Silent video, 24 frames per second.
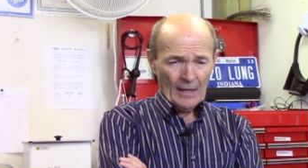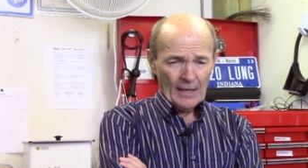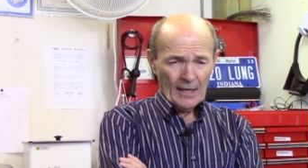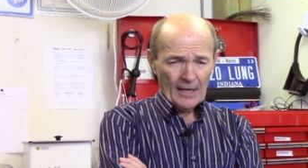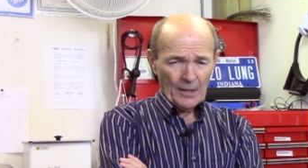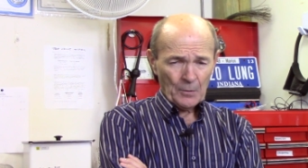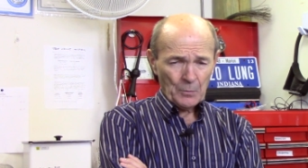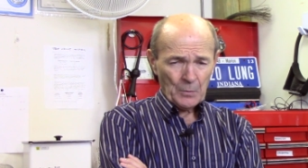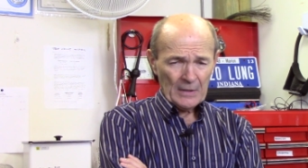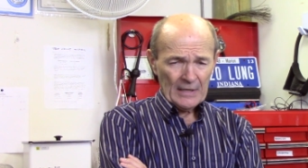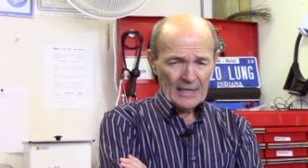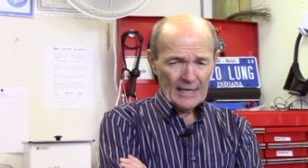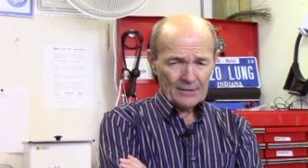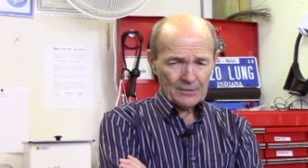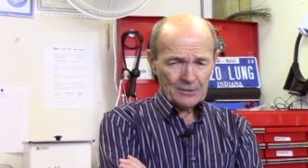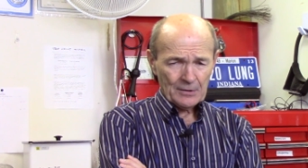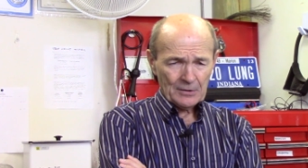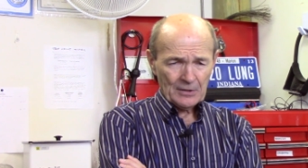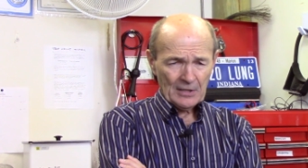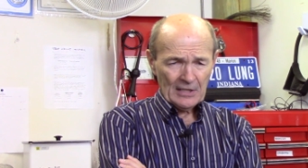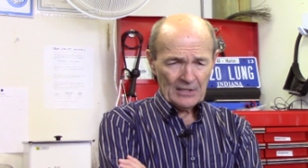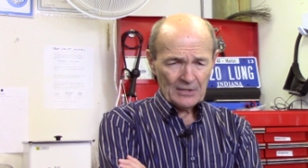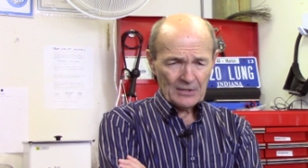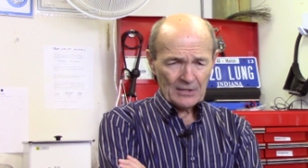and we had
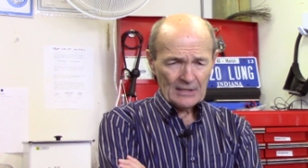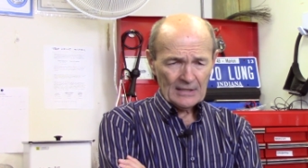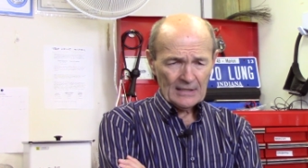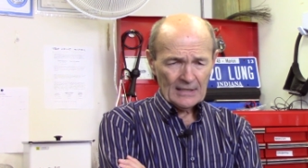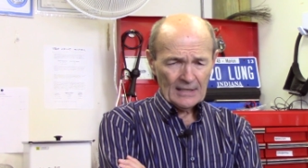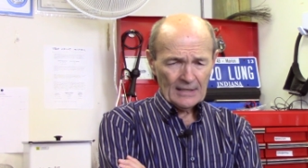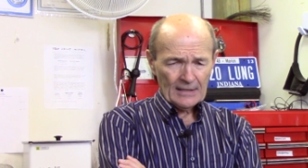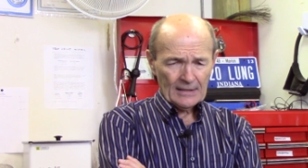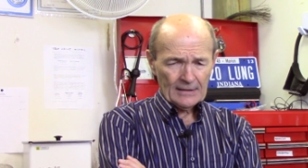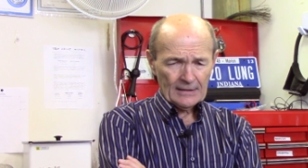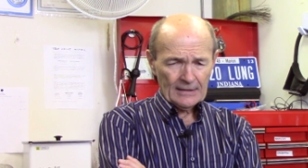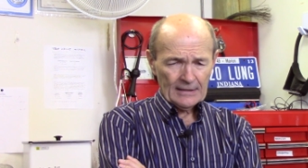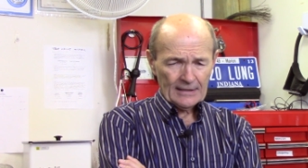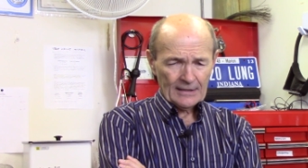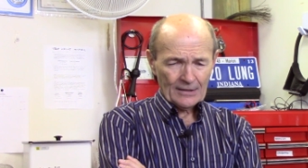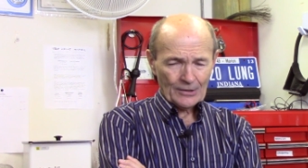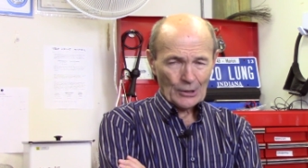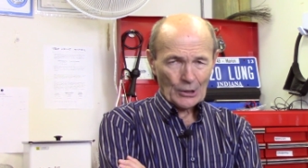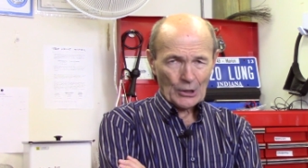to teach the, uh, the,